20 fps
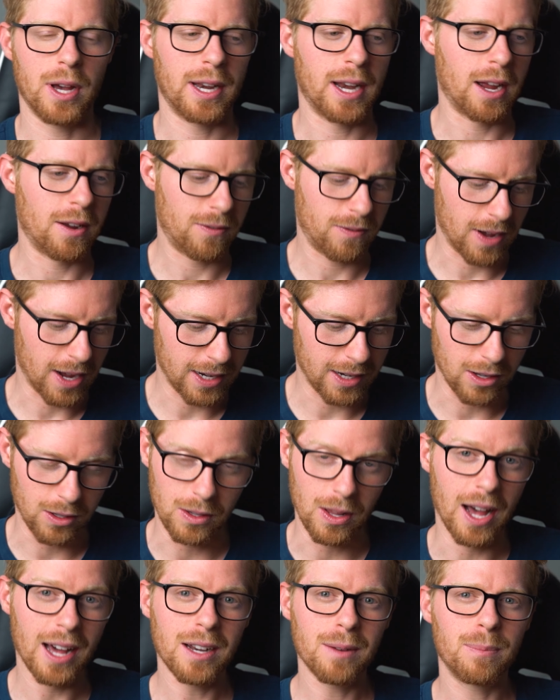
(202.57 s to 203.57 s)
and I find a
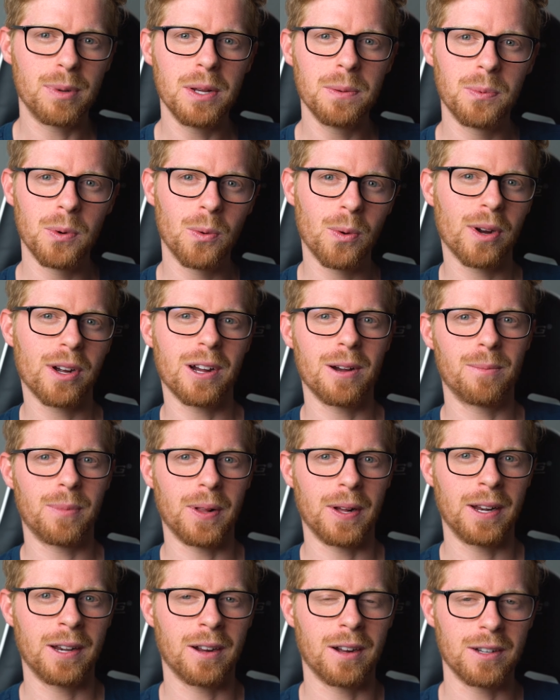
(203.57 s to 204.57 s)
lot of people were
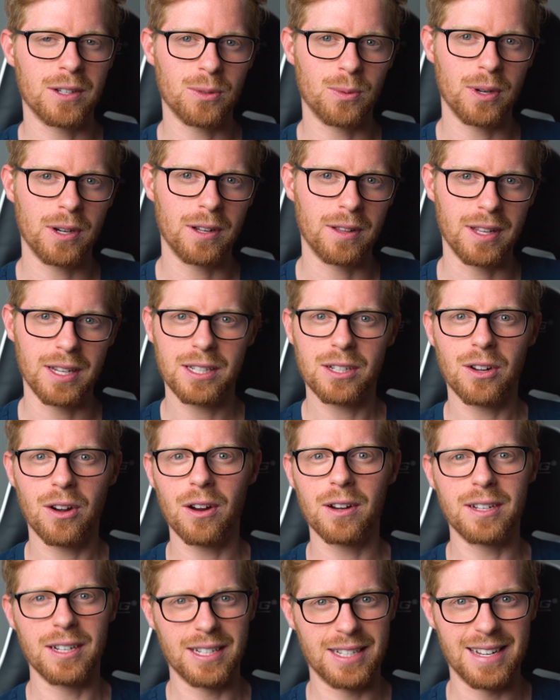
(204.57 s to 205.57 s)
complaining on Twitter this
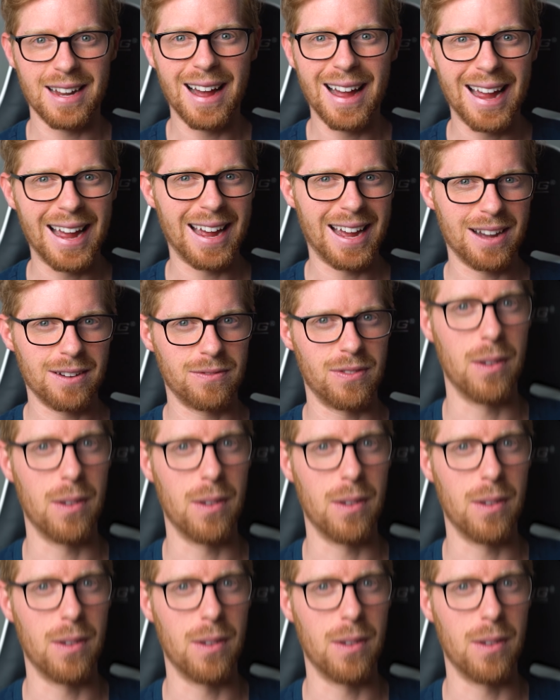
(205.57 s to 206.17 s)
car does not have